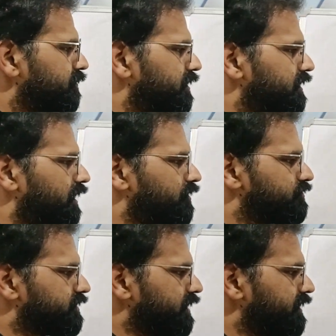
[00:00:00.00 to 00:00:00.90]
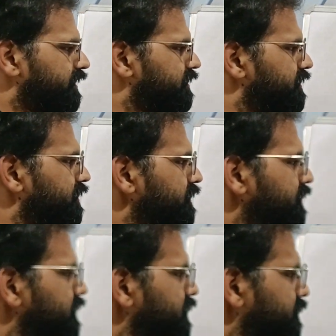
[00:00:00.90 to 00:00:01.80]
But outside India,
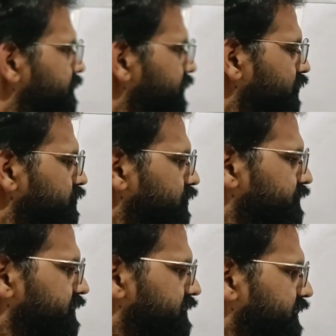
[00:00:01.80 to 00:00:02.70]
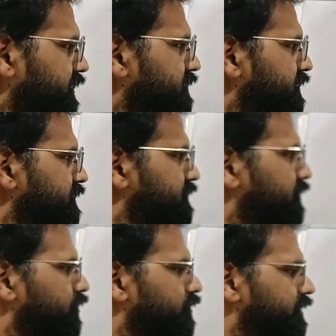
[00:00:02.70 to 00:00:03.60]
because of this test and
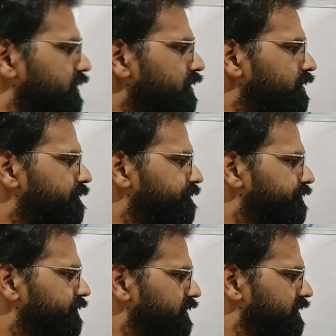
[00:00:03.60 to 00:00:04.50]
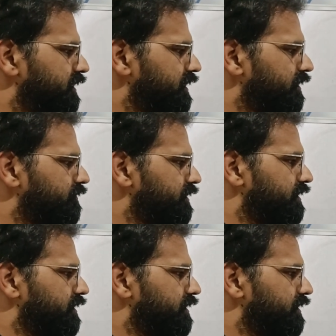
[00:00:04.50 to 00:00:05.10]
slaughter, they have